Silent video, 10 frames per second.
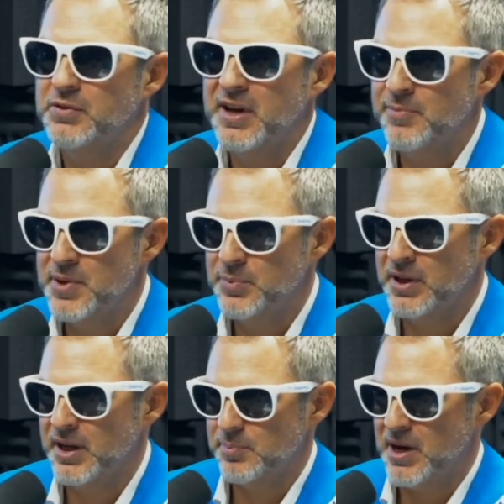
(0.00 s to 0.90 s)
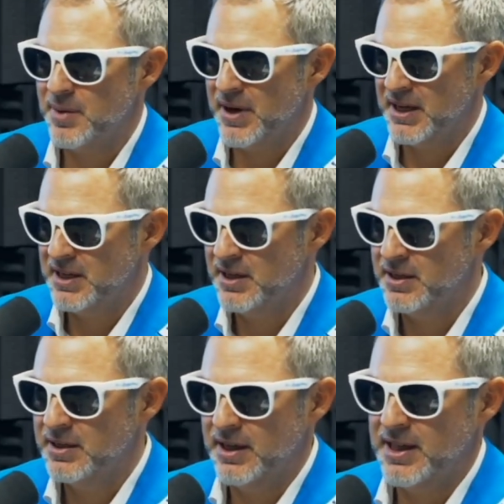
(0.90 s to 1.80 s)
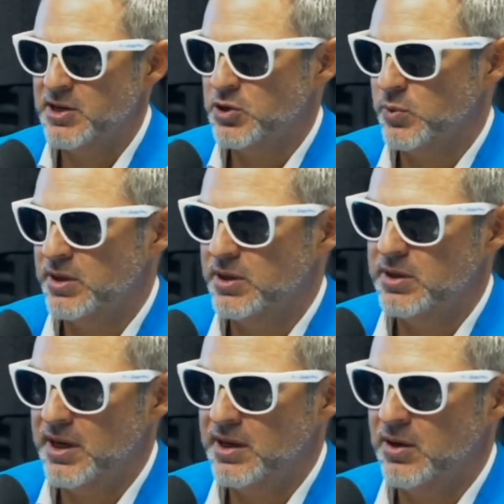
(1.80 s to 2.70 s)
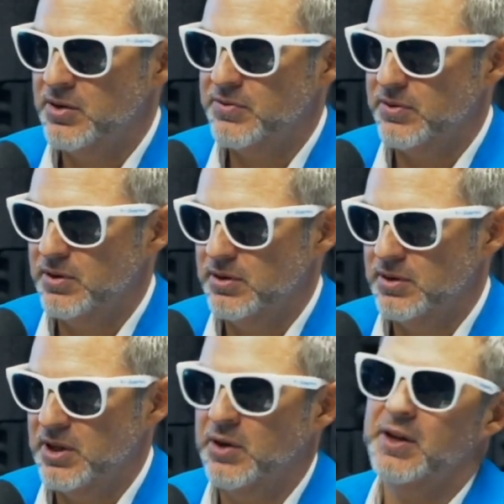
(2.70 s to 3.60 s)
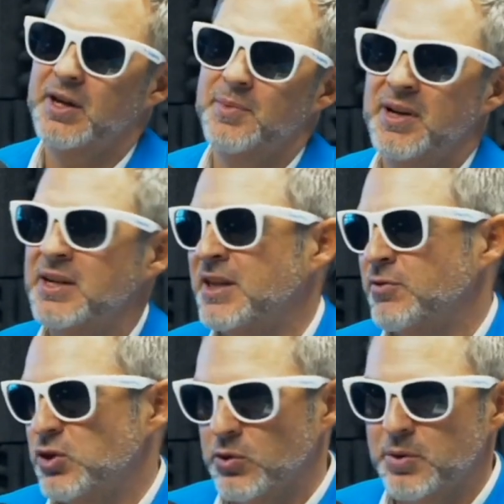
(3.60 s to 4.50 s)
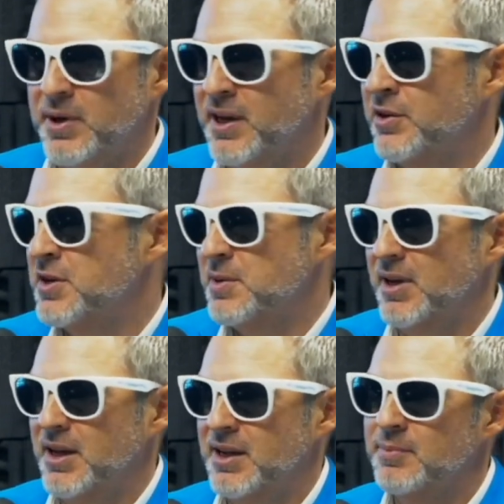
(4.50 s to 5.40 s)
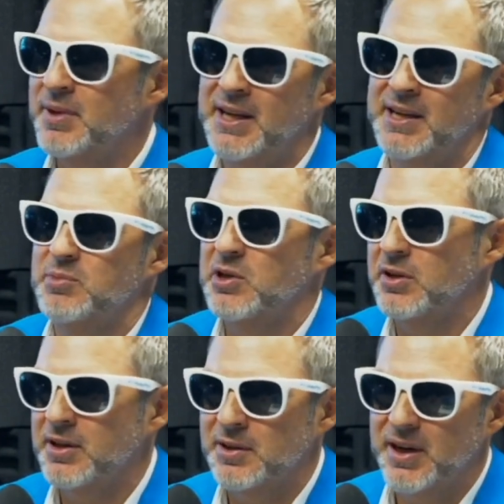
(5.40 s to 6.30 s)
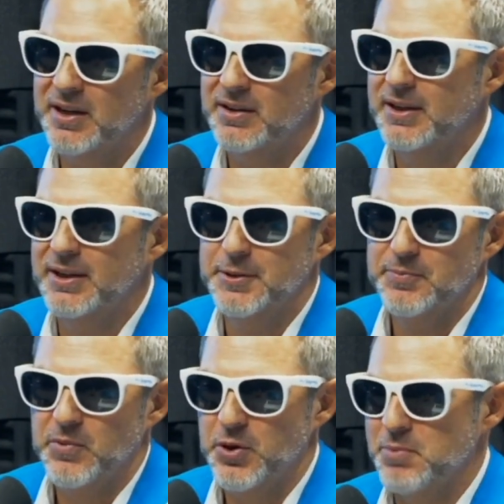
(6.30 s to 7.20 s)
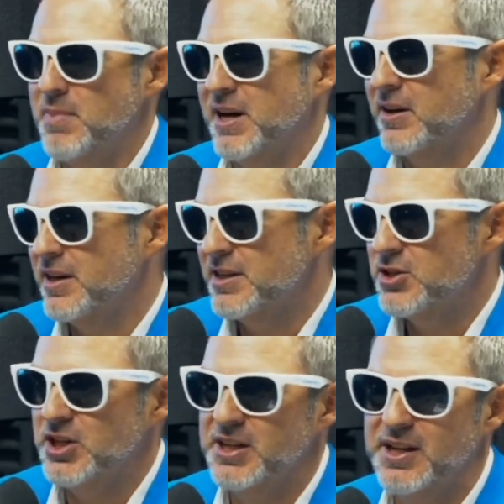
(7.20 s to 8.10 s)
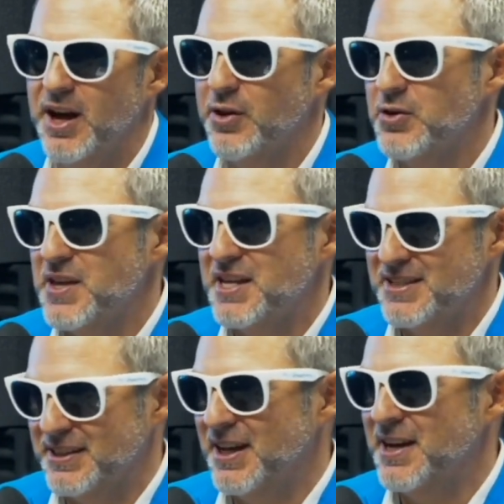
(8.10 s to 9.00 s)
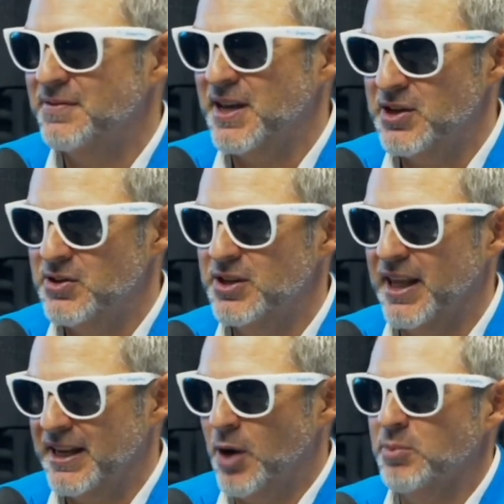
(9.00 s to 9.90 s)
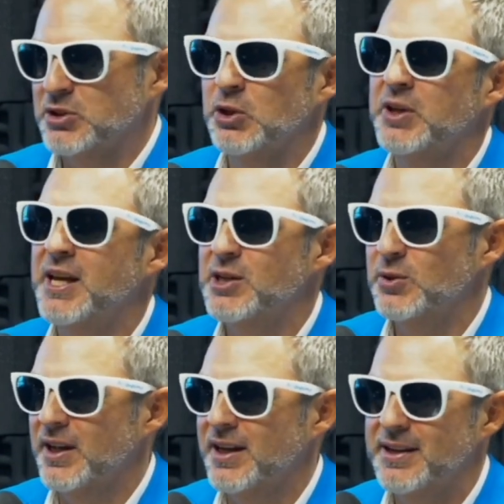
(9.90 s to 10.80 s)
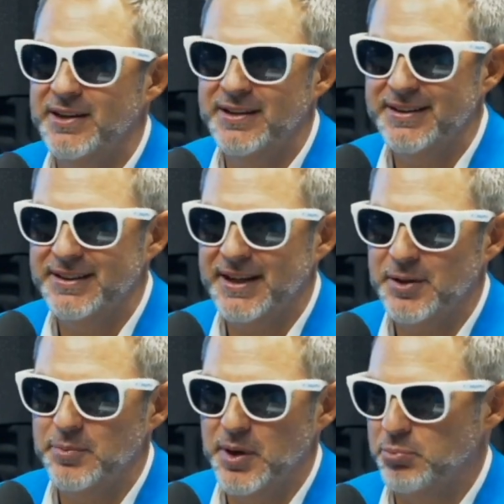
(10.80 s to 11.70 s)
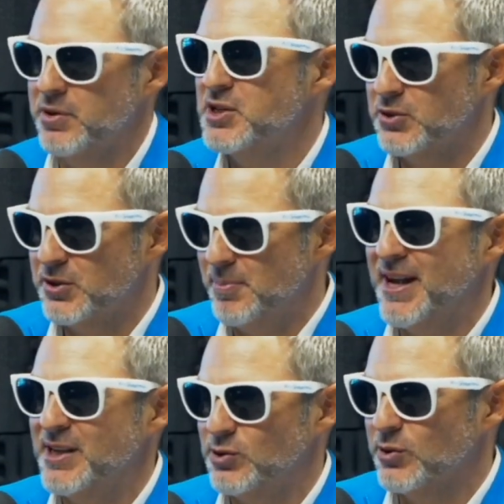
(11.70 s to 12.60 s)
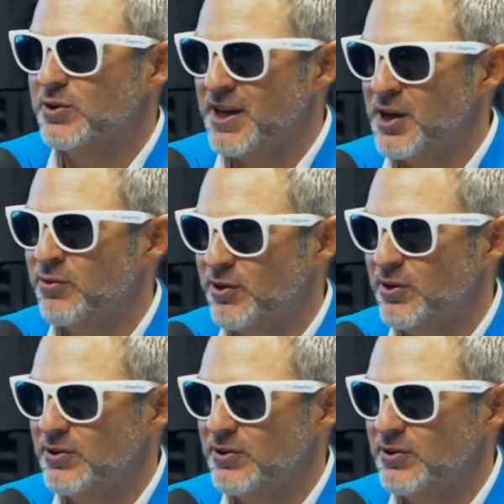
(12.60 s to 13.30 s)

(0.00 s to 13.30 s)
have people that pop back in and they just they come in because they have shoulder pain or knee pain, but they end up talking about their marriage and other things in life that you like almost look at you like a priest or a pastoral kind of role?